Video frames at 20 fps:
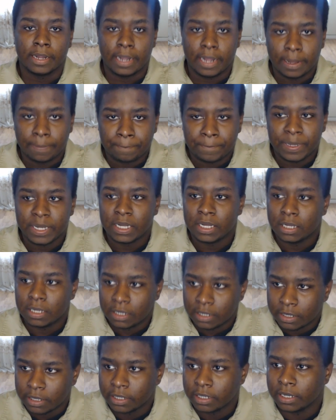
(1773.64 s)
yep,
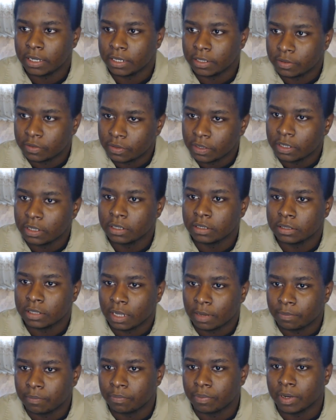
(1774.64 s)
I think
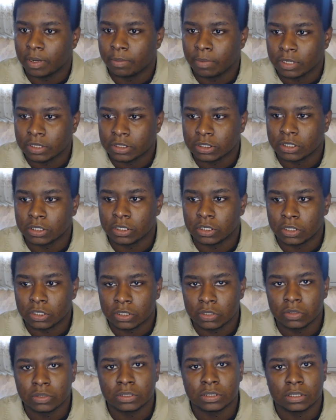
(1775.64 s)
that pretty much
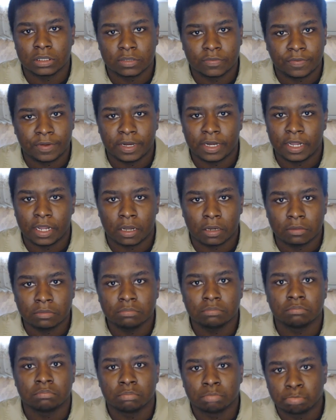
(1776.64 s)
concludes this video.
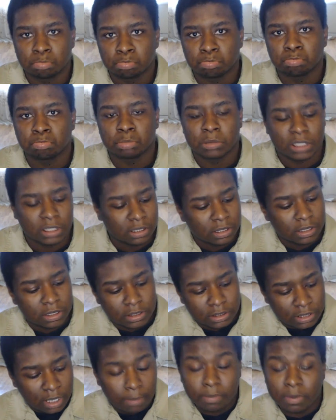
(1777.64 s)

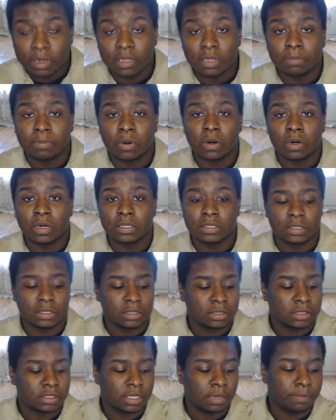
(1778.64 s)
Some motherboards,
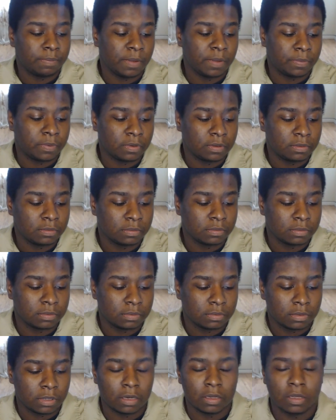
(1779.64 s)
some people,
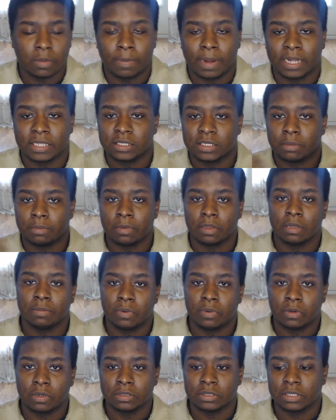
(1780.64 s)
you know, you buy some
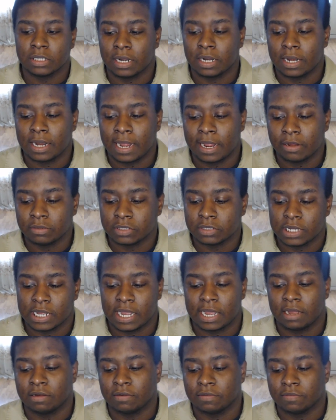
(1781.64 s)
motherboards that allow you to
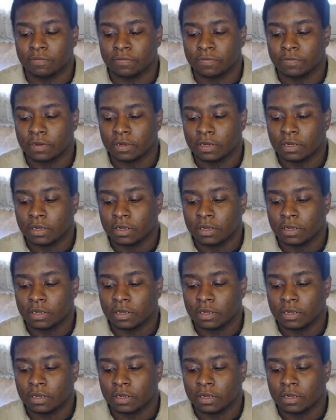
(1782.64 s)
have